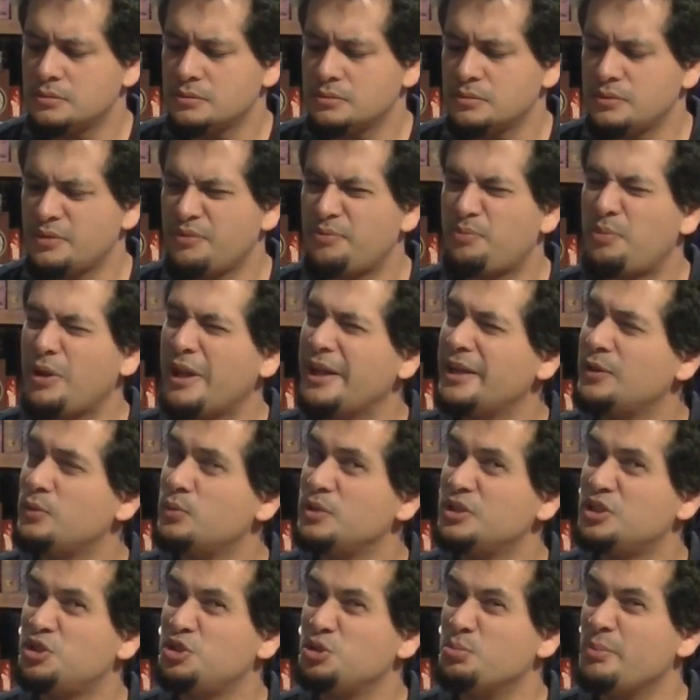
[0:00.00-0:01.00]
We've played
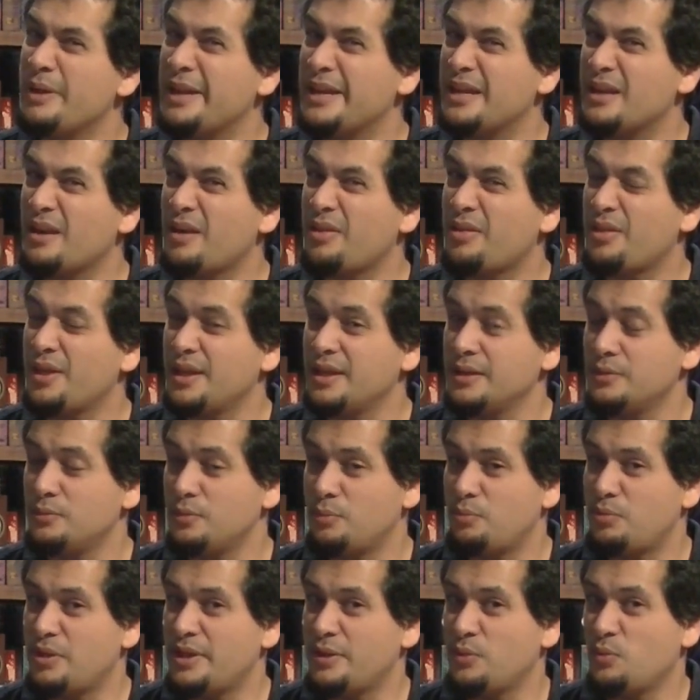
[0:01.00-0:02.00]
with too many, I think.
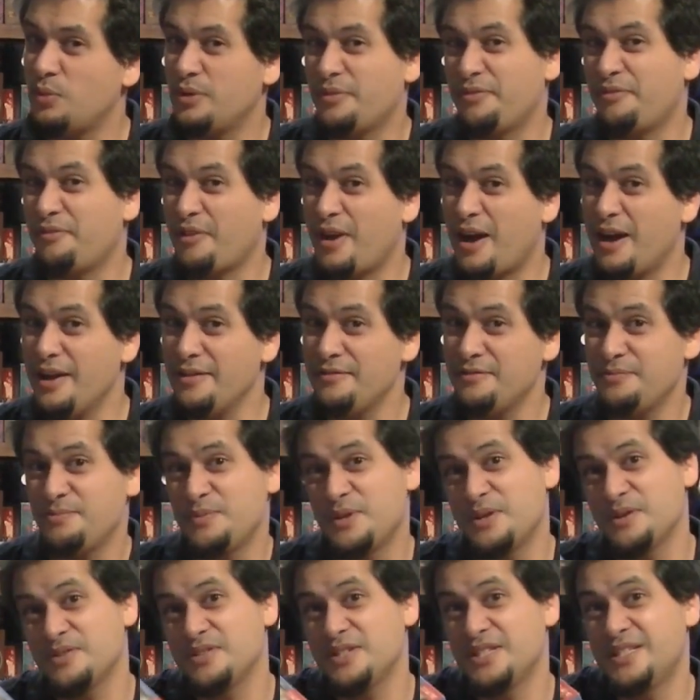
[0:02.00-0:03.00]
We played with 5,
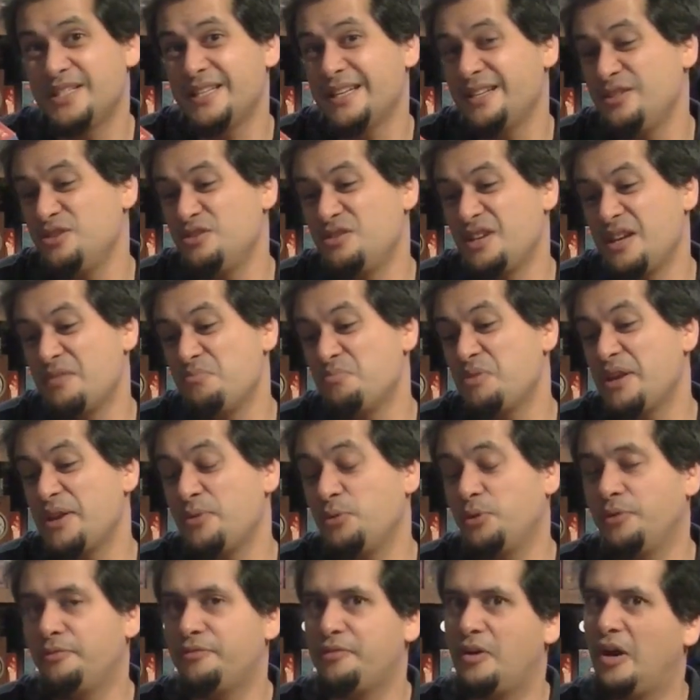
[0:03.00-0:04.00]
because it said you can play
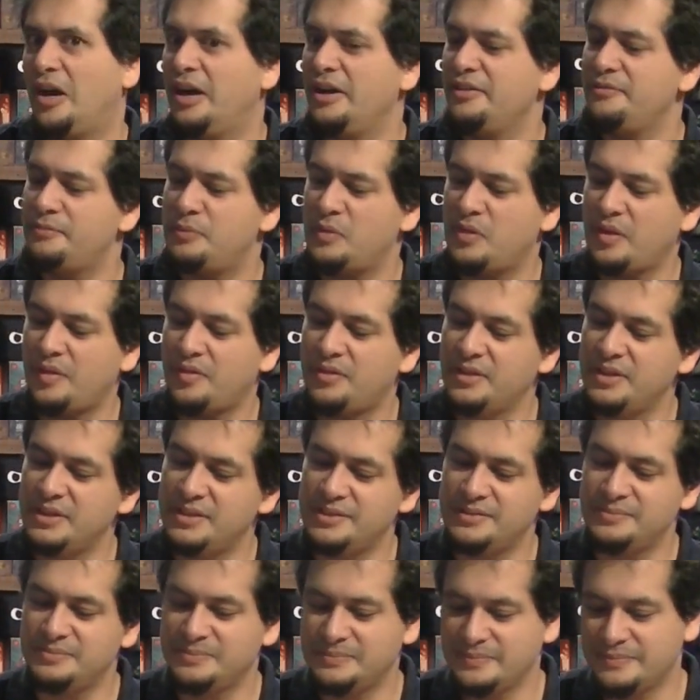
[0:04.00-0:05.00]
with 5, but I think
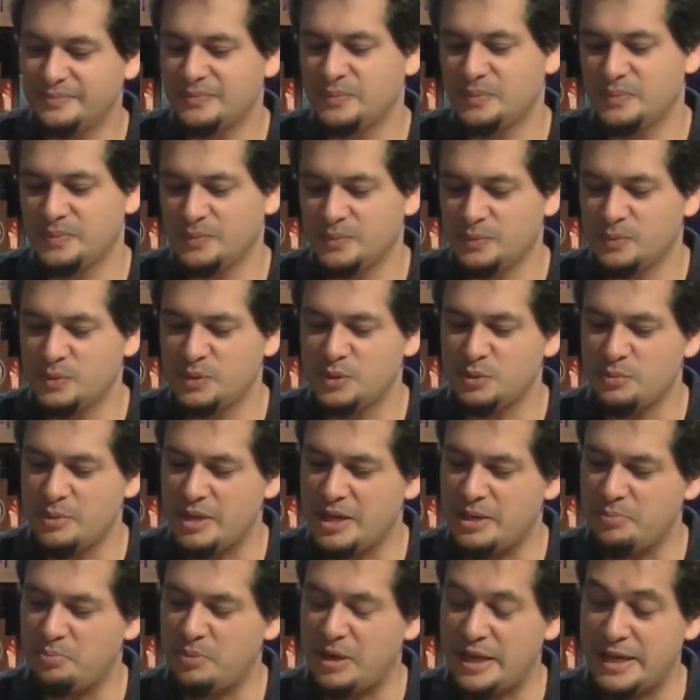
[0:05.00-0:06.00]
too
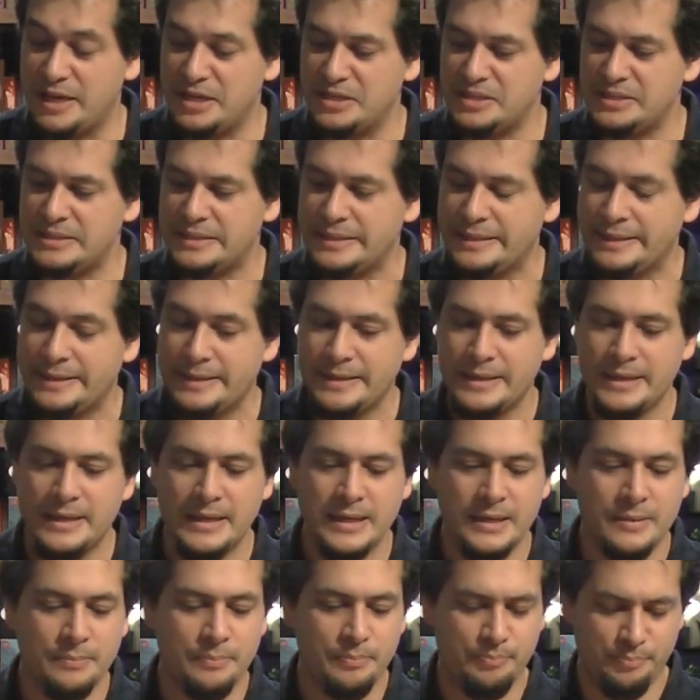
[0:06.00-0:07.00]
many players.
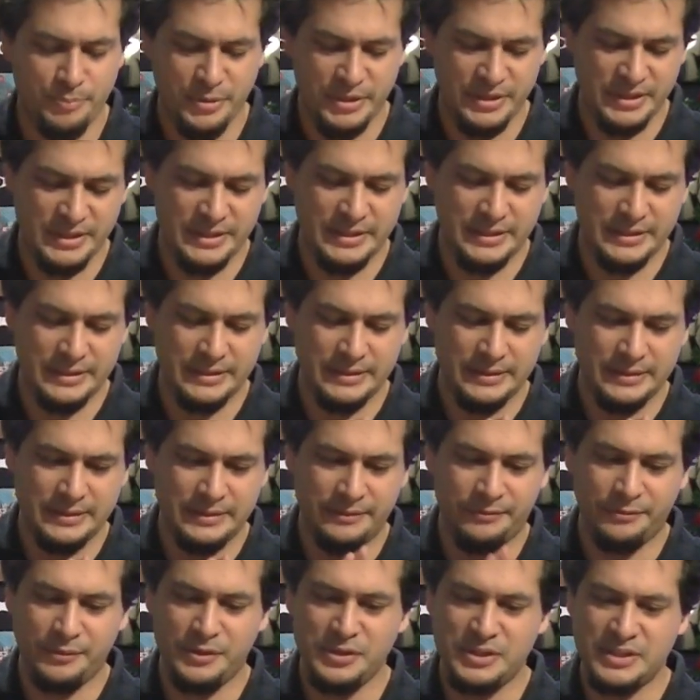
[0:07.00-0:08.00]
But
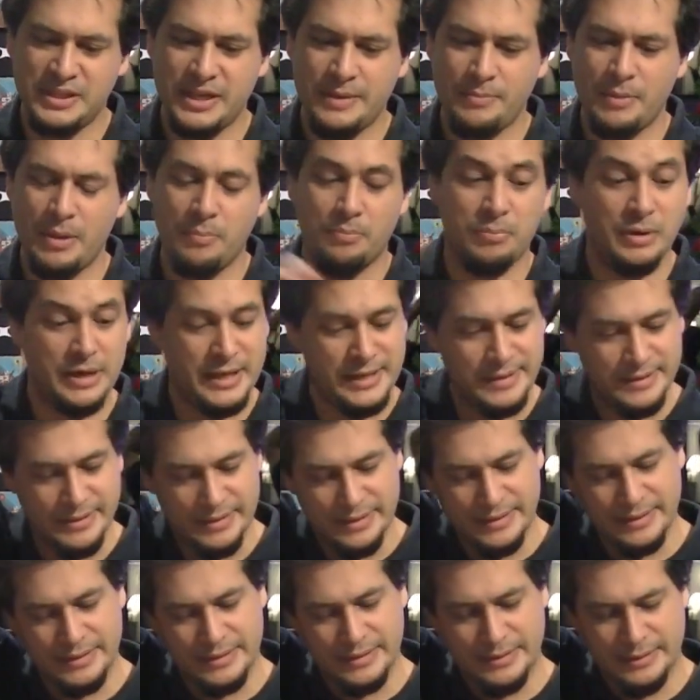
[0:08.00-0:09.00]
the first time I played
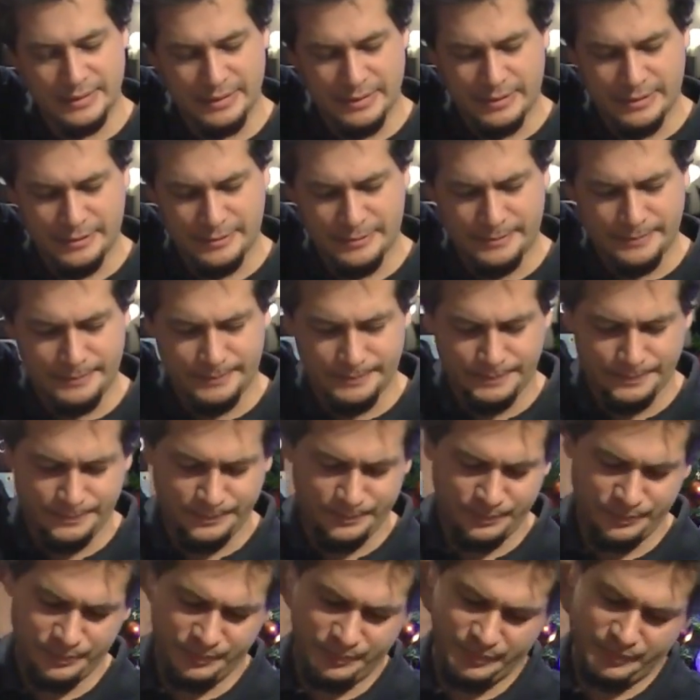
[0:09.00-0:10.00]
this
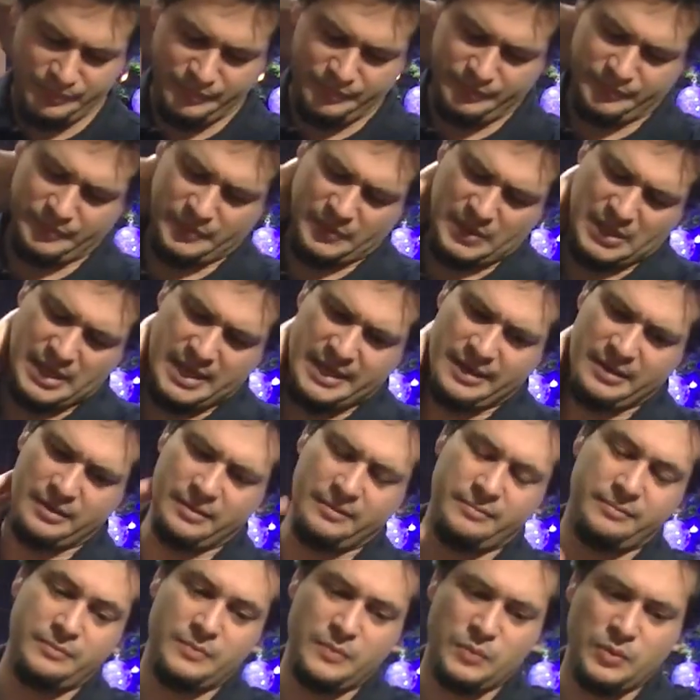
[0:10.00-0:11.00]

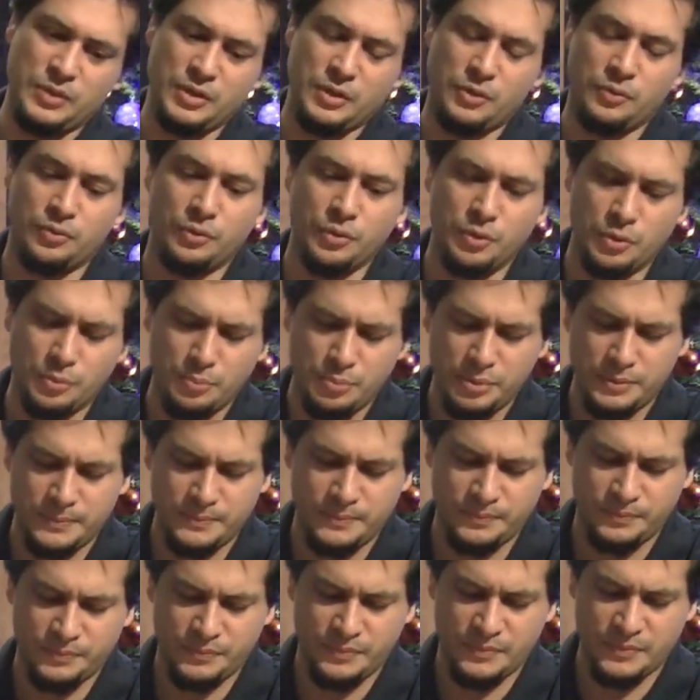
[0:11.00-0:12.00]
with a group,
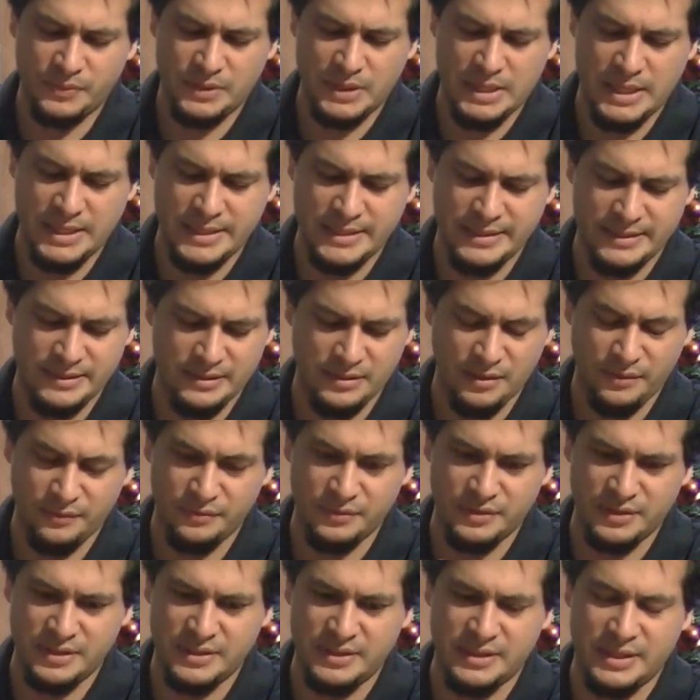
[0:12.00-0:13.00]
I
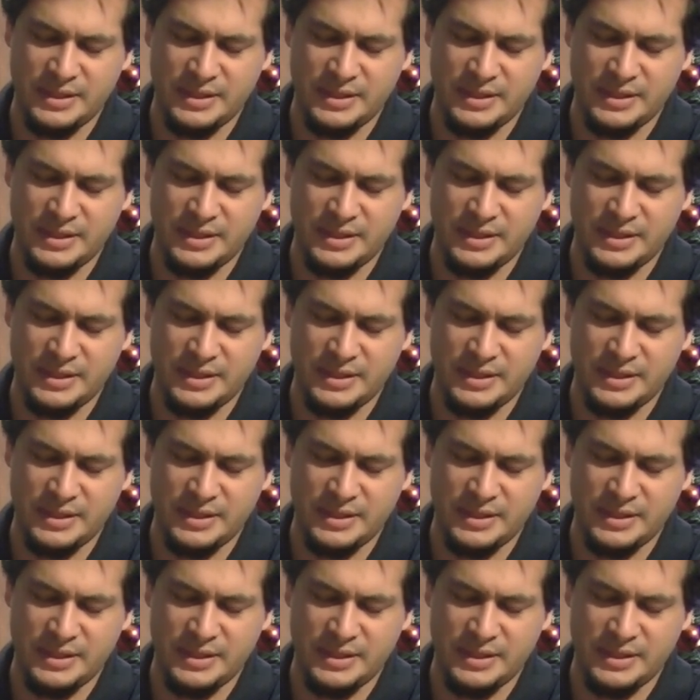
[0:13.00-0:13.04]
discovered this